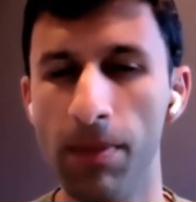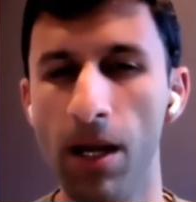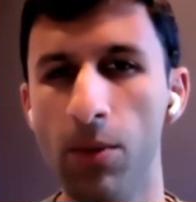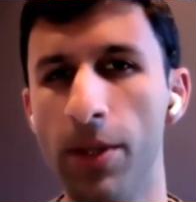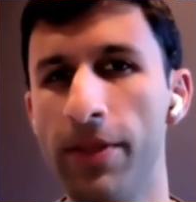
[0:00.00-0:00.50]

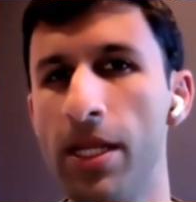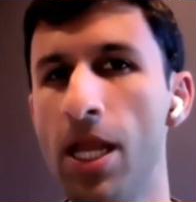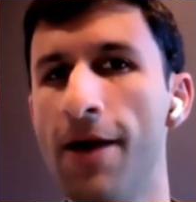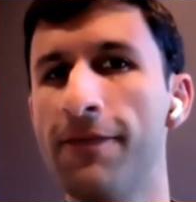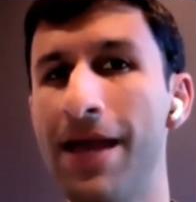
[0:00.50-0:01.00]
but with
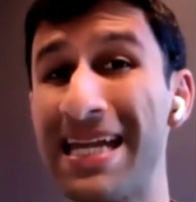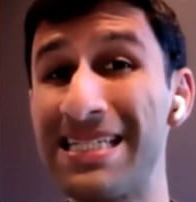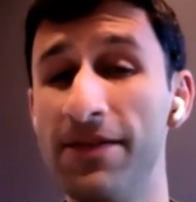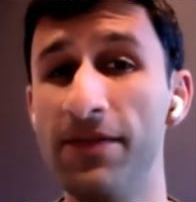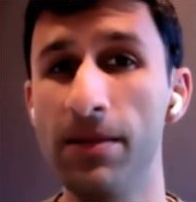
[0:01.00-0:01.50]
enough
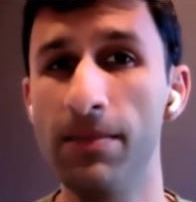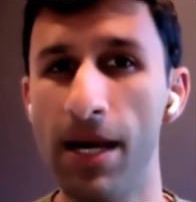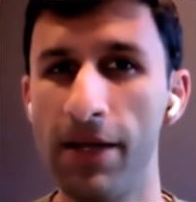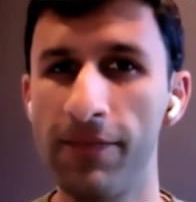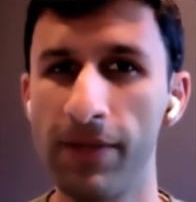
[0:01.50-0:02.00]
activity
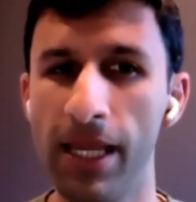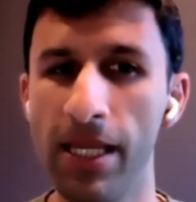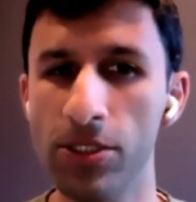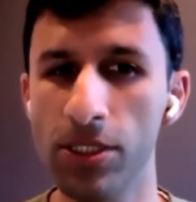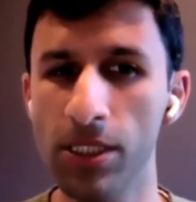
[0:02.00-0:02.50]

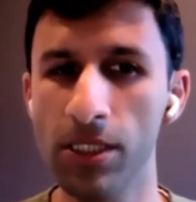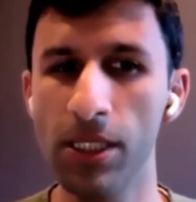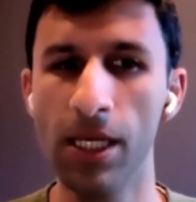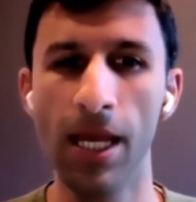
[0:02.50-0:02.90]
modification